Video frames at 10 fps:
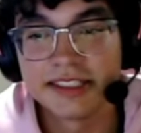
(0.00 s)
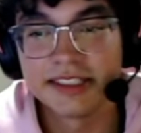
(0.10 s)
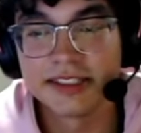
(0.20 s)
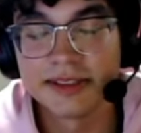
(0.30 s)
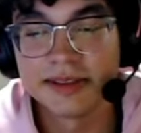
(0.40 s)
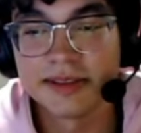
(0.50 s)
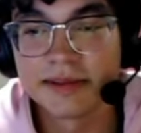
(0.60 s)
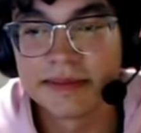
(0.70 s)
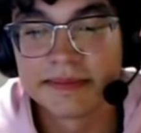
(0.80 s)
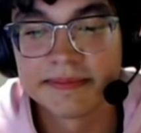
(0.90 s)

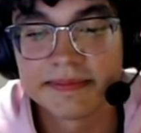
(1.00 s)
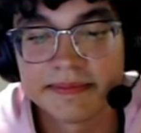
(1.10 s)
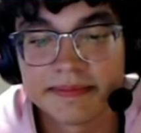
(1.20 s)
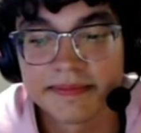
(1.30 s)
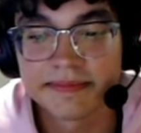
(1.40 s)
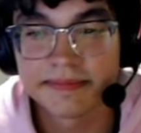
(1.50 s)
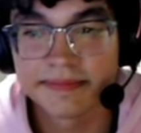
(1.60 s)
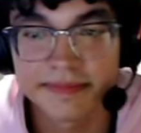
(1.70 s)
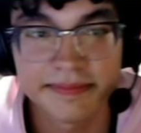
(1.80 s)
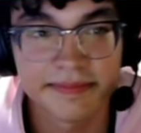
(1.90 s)

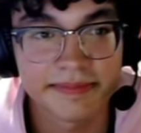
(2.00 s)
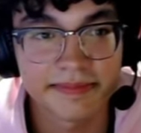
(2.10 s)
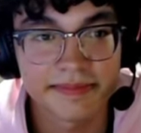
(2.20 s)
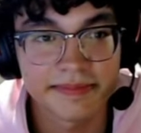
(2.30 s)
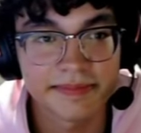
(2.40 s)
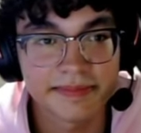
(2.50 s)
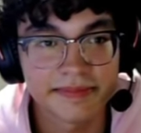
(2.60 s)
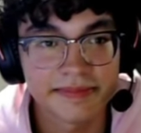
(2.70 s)
(silent)